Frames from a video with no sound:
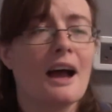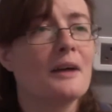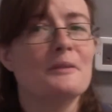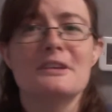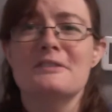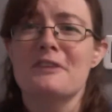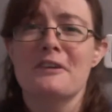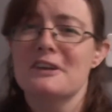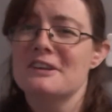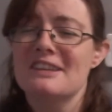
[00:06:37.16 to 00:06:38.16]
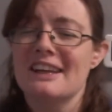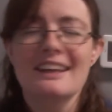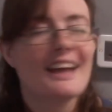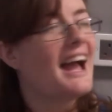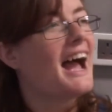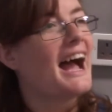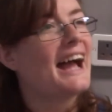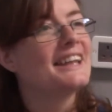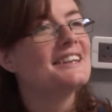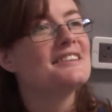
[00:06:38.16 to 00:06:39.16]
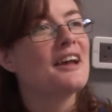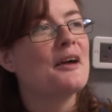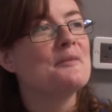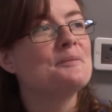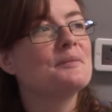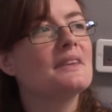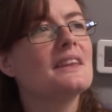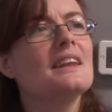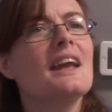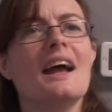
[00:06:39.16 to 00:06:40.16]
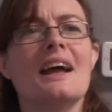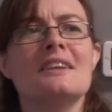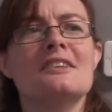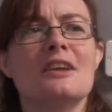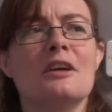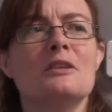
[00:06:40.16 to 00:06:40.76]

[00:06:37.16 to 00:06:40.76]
which is very good tea. And and so